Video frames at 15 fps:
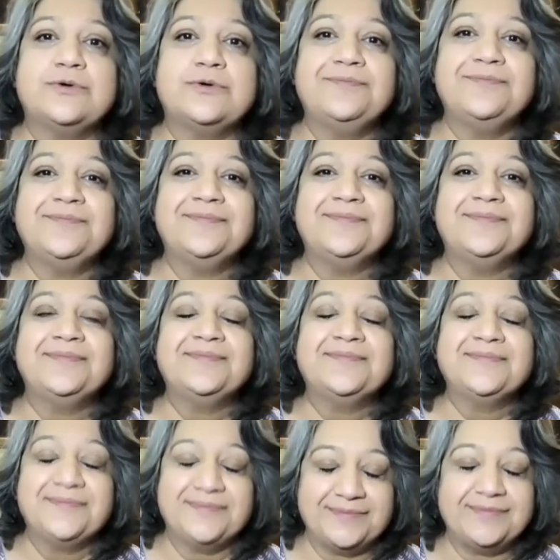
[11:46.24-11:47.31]
Also,
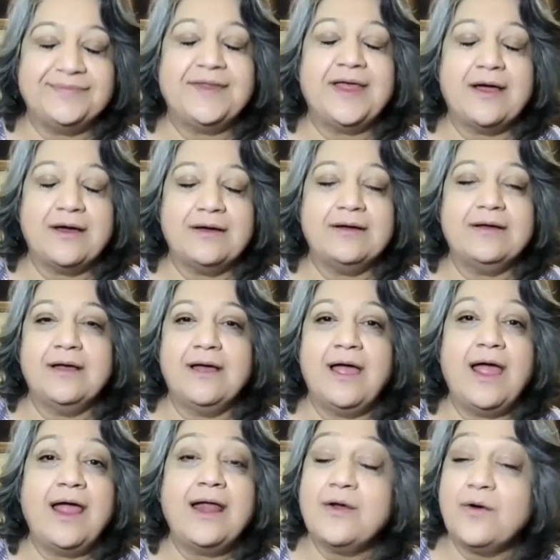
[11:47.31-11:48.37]
yeah,
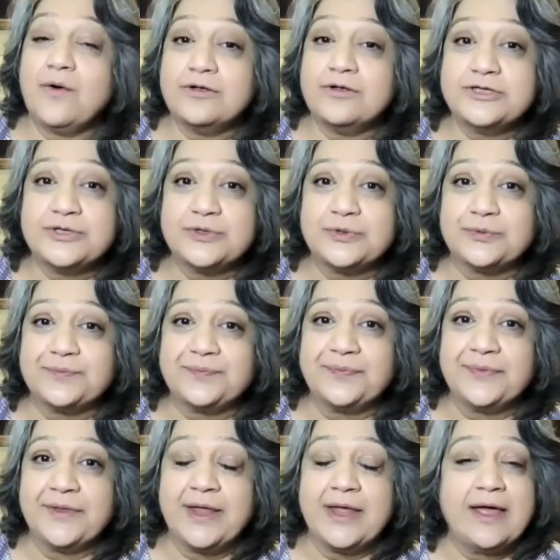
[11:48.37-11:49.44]
and also
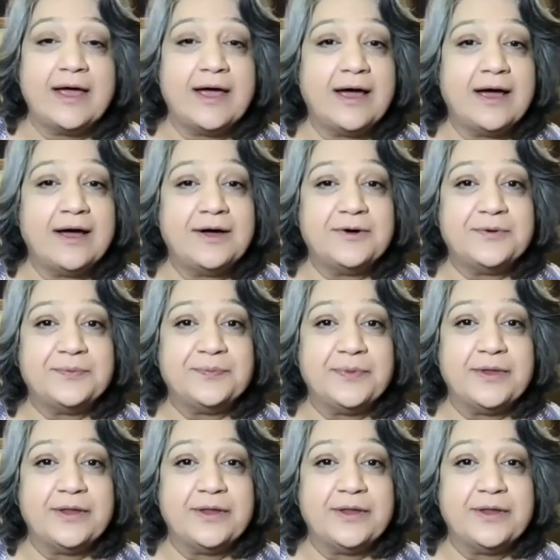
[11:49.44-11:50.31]
uh,